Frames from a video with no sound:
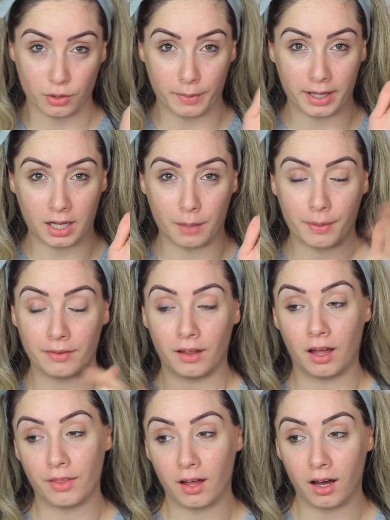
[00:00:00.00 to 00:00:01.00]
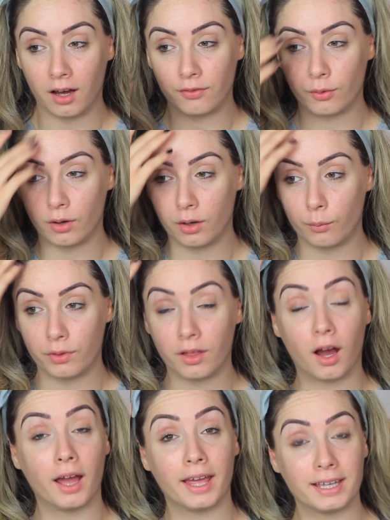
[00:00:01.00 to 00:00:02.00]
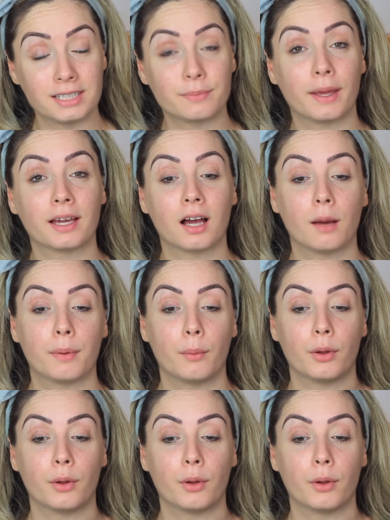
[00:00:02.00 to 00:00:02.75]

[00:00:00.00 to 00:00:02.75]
makeup and the other half with high-end makeup,